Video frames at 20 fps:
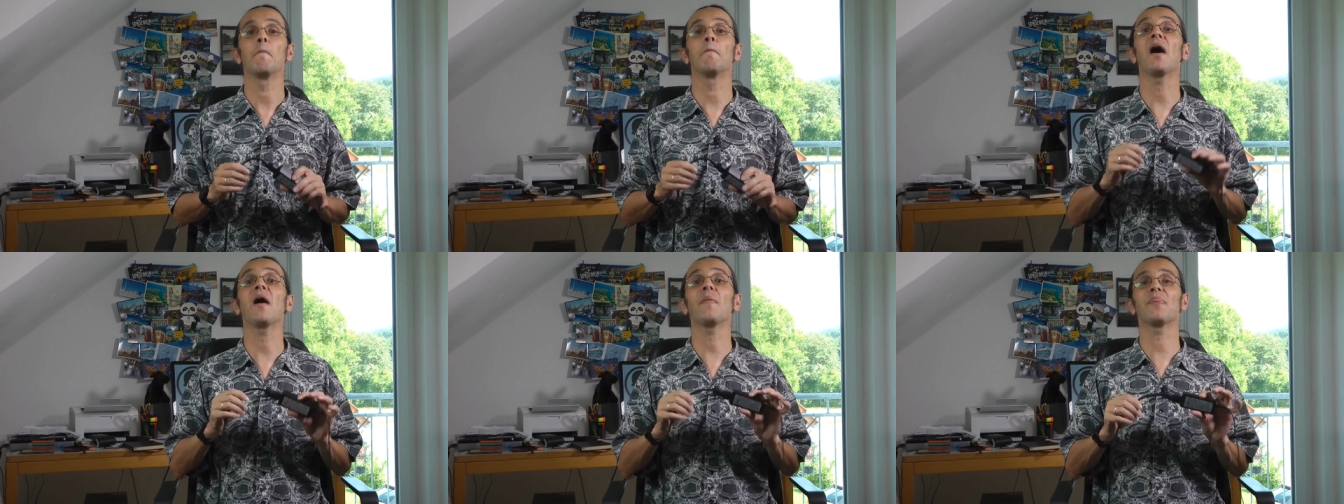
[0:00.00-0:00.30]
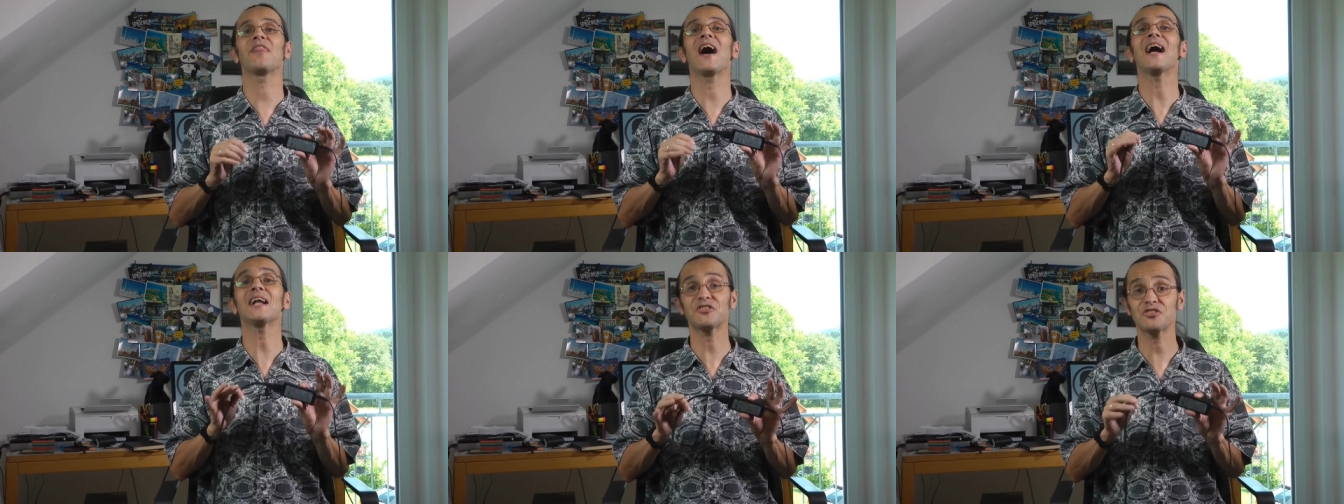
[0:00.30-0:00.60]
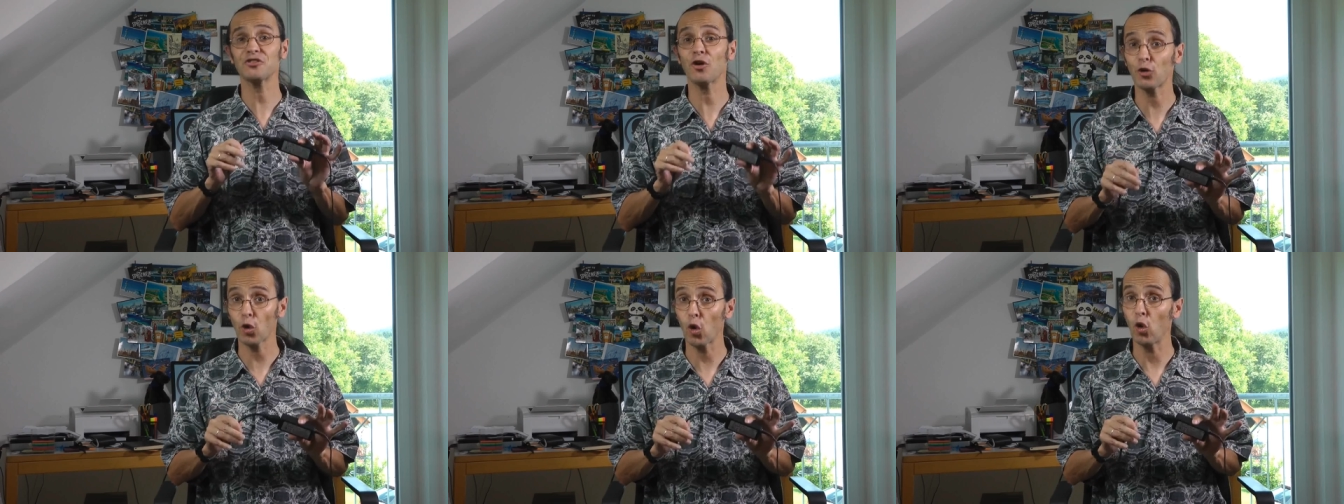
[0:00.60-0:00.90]
But
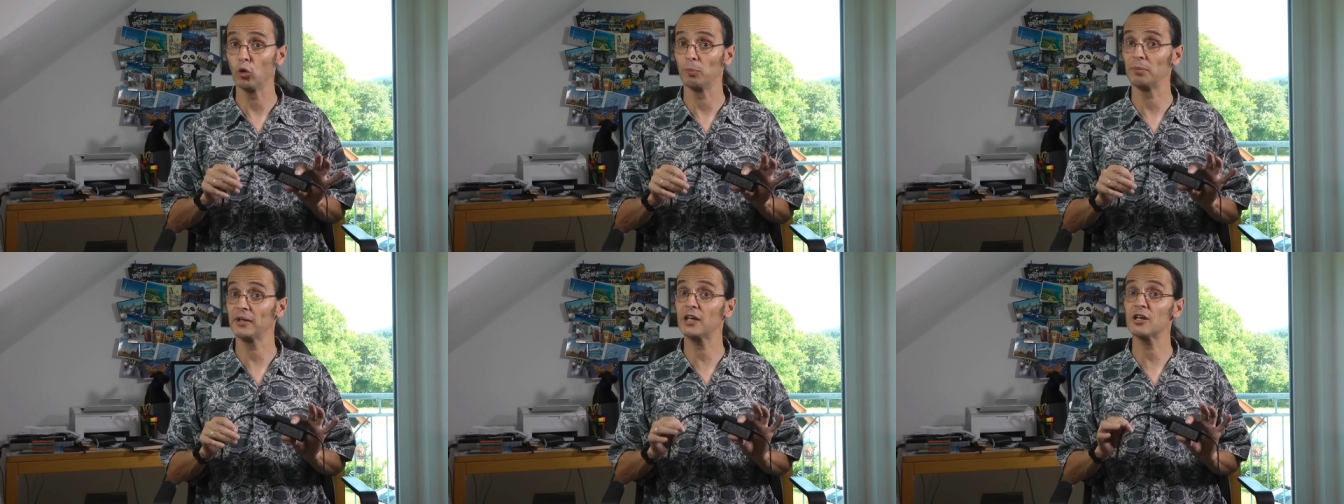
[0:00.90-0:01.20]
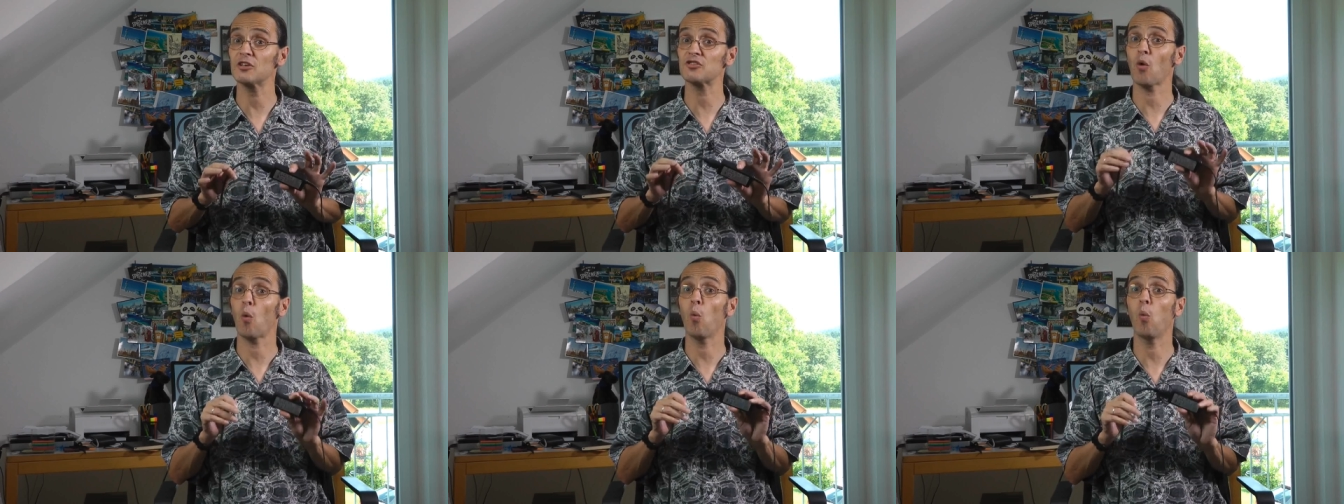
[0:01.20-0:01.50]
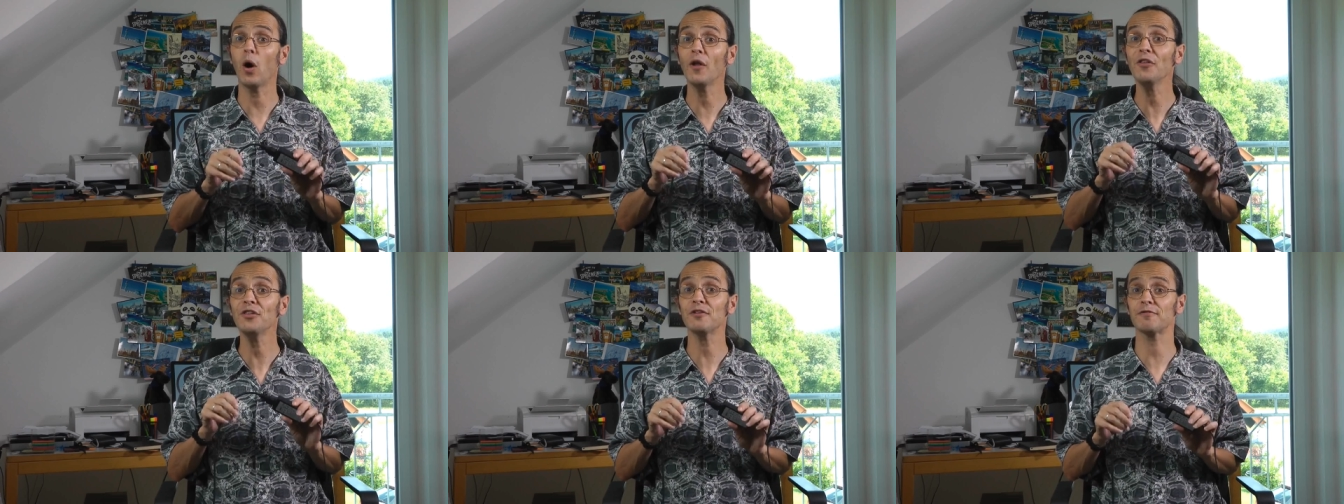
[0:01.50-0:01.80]
that's not all,
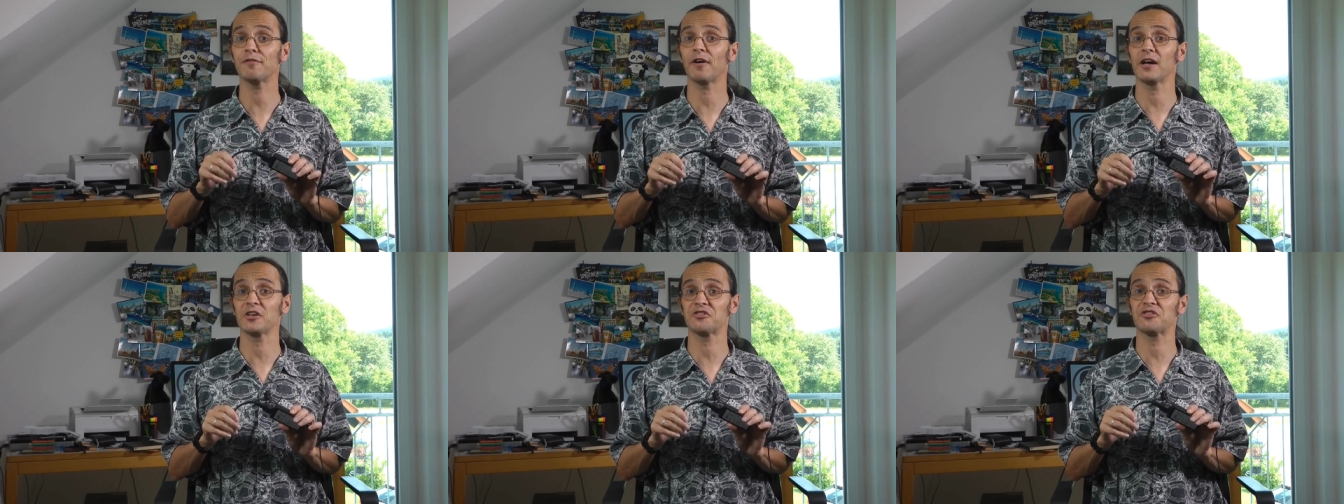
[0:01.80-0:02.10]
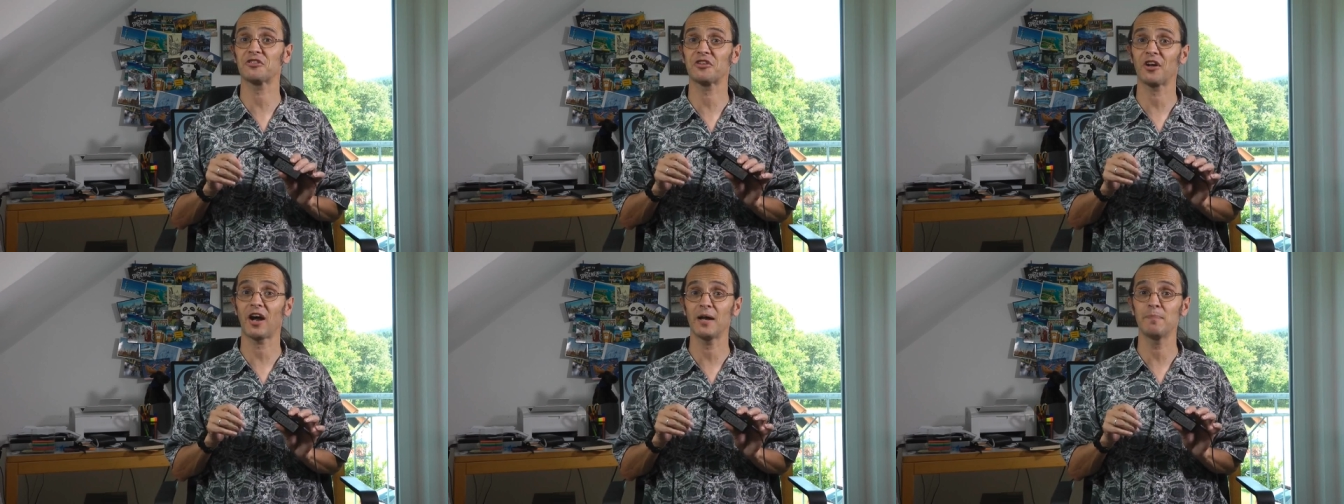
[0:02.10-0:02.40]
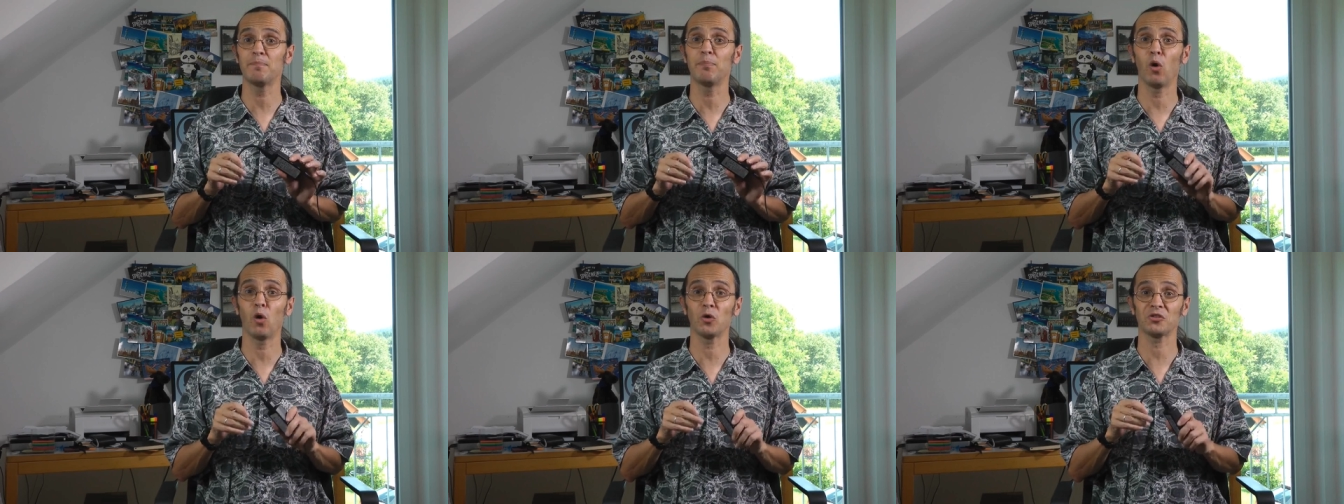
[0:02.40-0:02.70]
because one device that
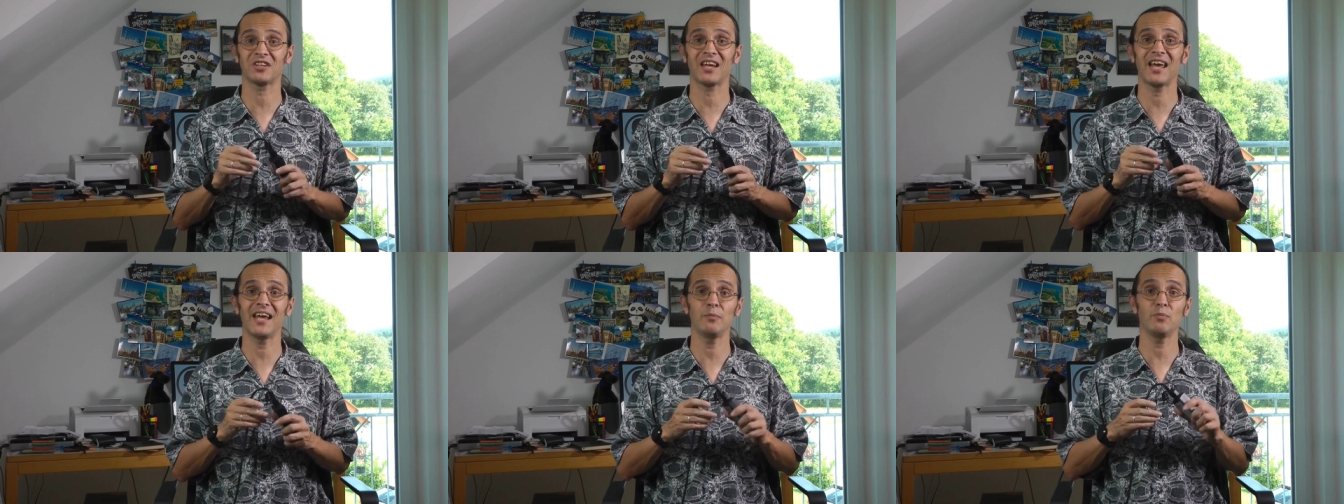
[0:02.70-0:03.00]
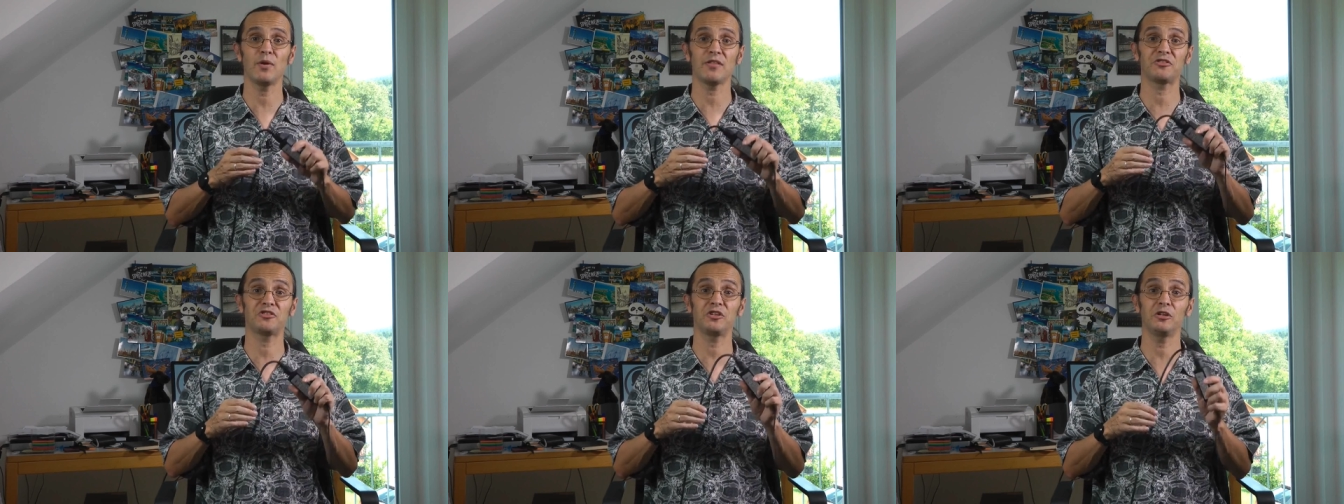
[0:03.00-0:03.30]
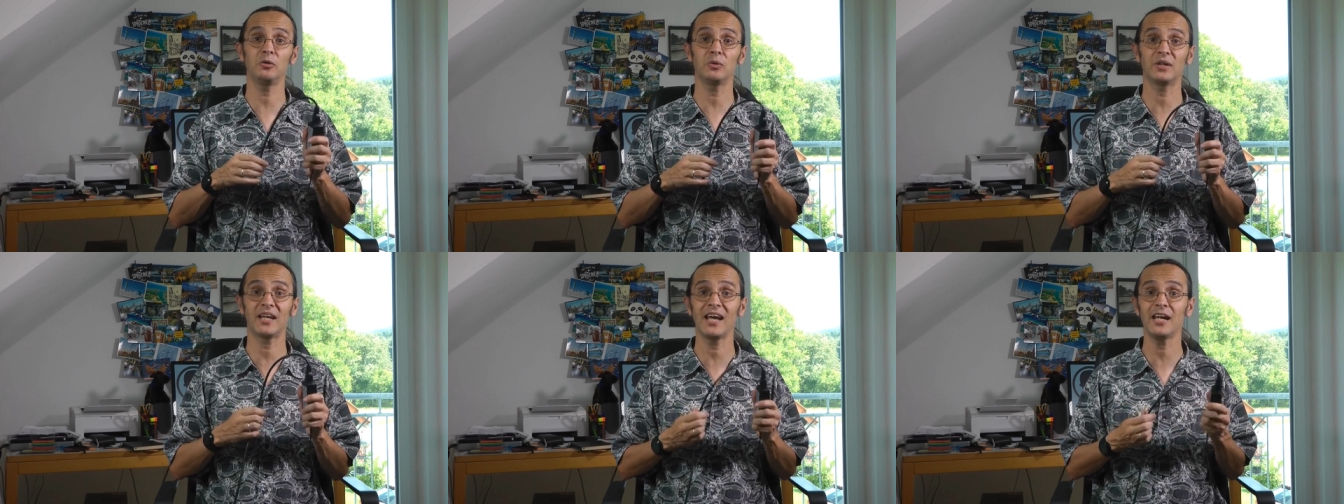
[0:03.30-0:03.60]
I bought came with
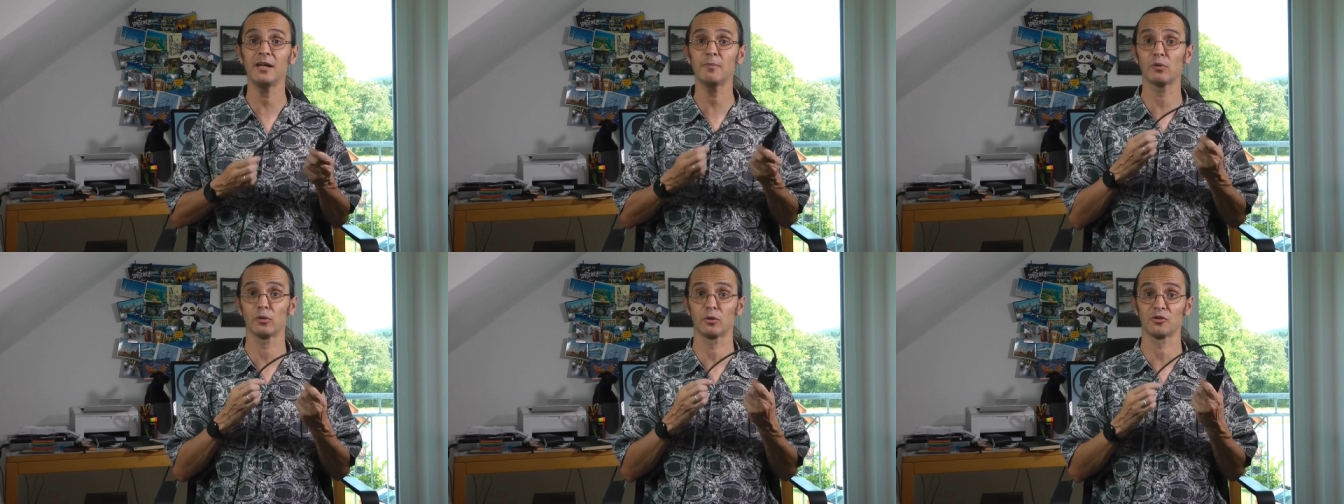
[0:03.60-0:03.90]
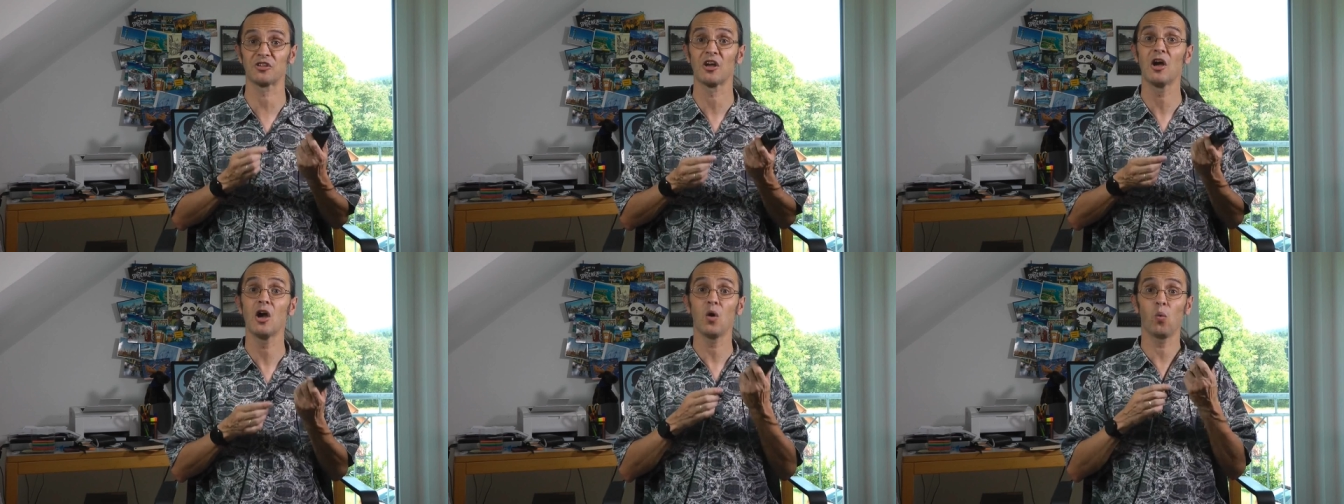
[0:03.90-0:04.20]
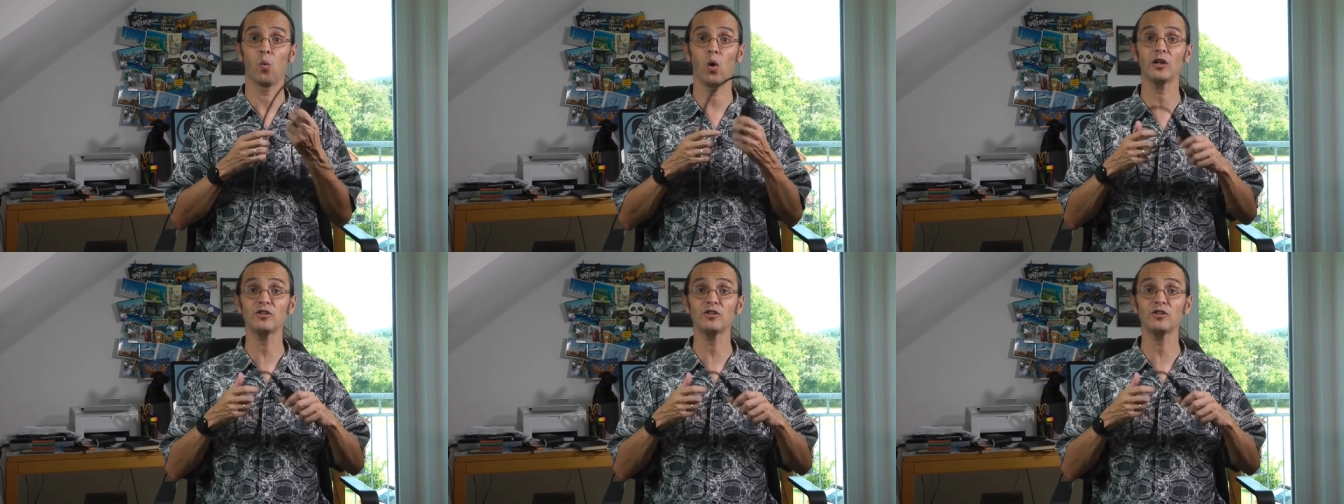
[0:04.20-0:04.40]
two cables,